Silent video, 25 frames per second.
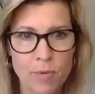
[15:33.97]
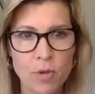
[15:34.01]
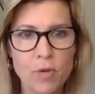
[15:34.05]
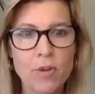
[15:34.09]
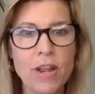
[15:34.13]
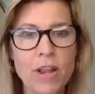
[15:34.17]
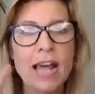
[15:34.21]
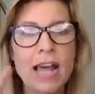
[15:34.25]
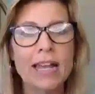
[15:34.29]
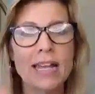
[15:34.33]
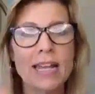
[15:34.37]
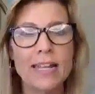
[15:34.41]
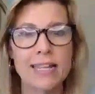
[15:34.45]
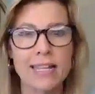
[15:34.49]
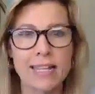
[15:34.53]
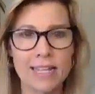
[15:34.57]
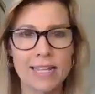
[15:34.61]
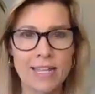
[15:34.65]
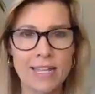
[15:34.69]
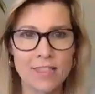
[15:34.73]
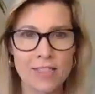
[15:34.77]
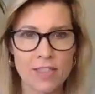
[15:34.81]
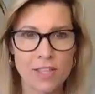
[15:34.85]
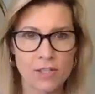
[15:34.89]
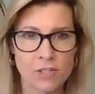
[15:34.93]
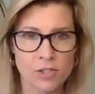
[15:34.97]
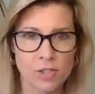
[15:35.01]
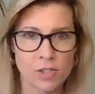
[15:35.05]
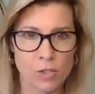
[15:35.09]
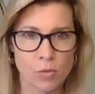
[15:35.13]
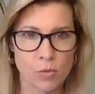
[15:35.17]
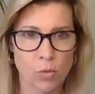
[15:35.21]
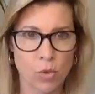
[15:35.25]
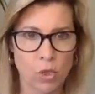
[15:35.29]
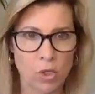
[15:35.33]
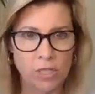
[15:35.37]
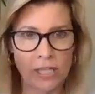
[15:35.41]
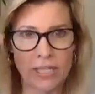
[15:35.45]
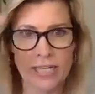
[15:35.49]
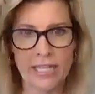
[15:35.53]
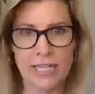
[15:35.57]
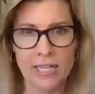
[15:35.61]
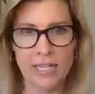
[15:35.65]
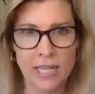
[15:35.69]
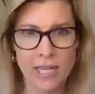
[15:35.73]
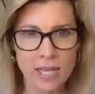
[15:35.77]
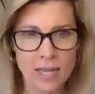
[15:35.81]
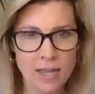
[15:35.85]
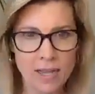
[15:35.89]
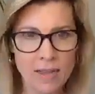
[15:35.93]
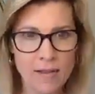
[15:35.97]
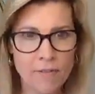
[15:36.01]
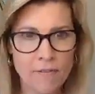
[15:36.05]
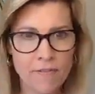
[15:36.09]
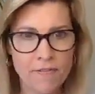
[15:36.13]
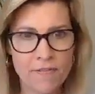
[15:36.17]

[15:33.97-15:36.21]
You're not in the swirling of